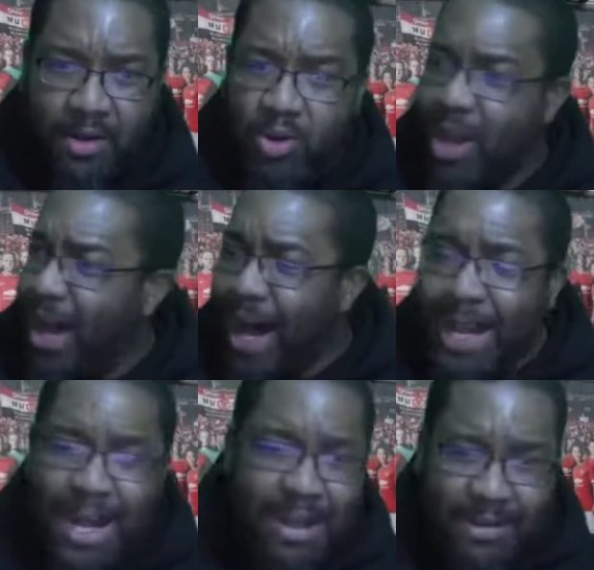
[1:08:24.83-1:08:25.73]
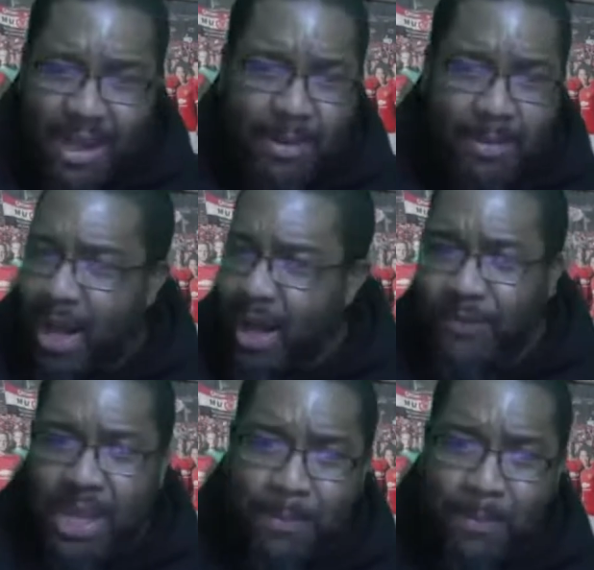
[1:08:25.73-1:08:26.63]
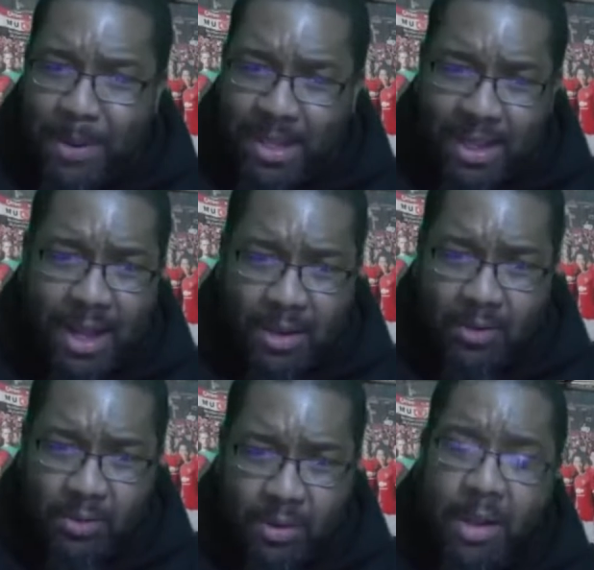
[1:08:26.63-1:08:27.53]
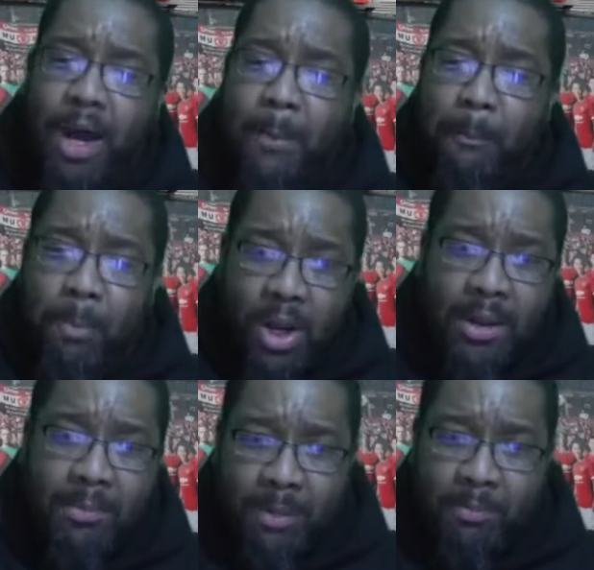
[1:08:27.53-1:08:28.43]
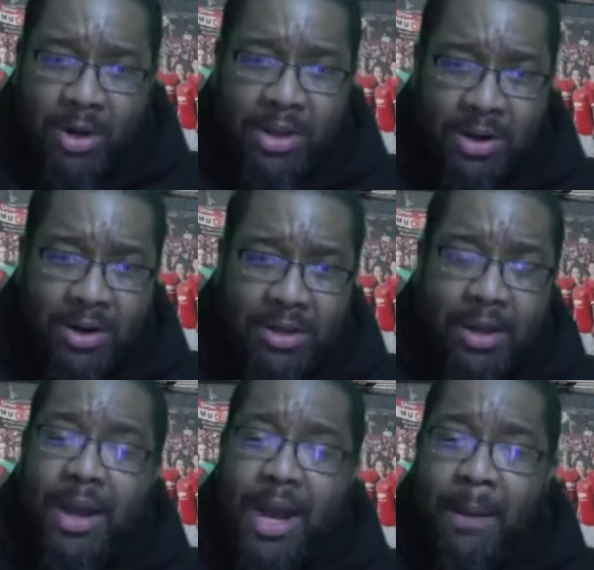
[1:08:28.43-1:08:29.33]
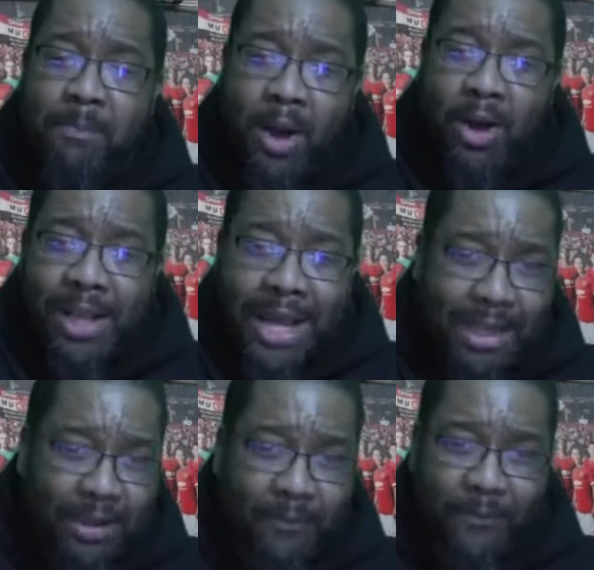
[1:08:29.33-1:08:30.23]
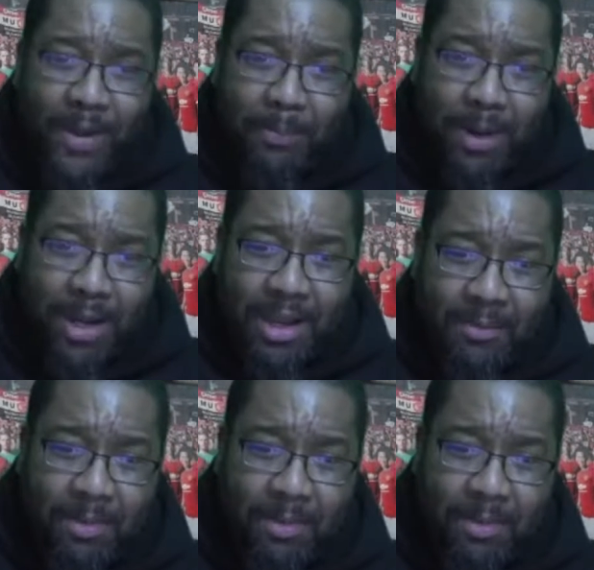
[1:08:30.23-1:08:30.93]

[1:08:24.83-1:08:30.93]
all the other team them have keeper better than you. I burn them, I burn you out. I'm going to light a fire upon them.